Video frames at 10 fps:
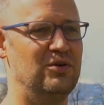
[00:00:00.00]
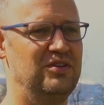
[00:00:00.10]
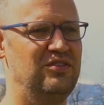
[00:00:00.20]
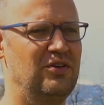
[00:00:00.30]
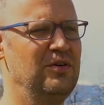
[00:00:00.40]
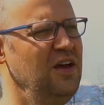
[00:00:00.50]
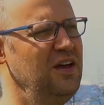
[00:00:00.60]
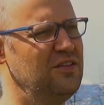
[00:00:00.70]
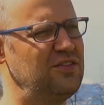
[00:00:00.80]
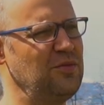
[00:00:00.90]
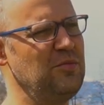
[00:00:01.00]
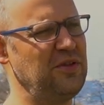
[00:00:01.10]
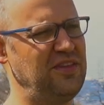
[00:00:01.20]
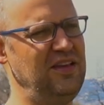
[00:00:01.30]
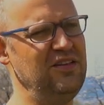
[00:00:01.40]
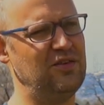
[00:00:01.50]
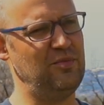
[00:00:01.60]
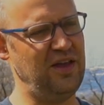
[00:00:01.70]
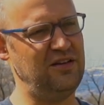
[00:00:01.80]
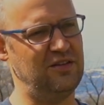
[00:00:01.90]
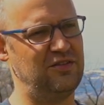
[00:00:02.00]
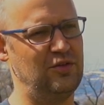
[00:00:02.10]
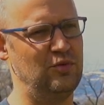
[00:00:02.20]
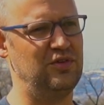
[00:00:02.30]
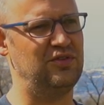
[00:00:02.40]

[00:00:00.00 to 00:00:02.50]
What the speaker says: And so there's something about the ease of maintenance that